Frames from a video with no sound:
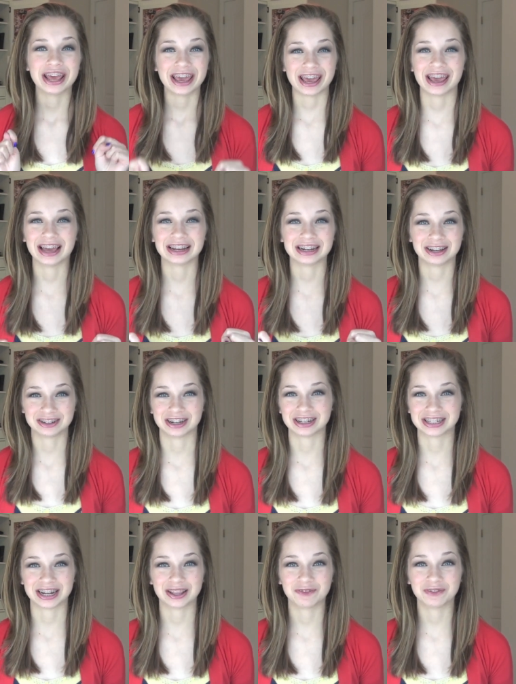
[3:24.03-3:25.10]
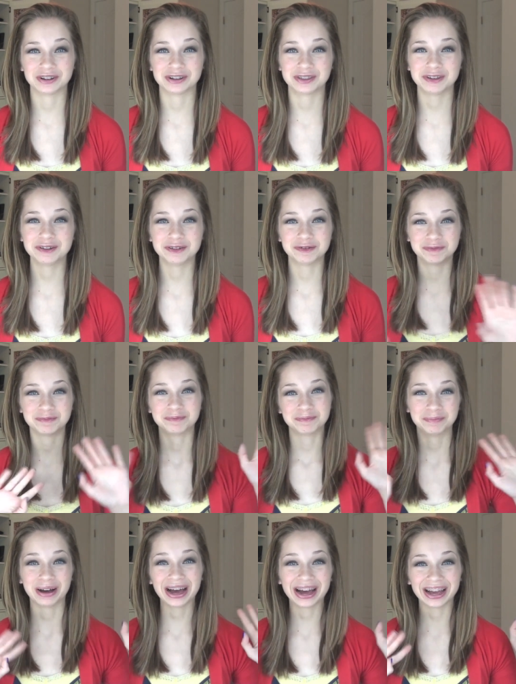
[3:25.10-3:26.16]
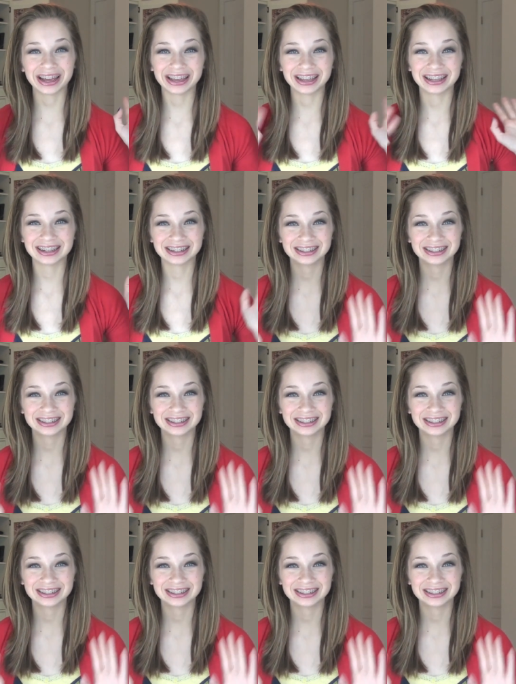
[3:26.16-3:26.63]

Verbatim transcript: And I'll talk to you guys very soon. Bye!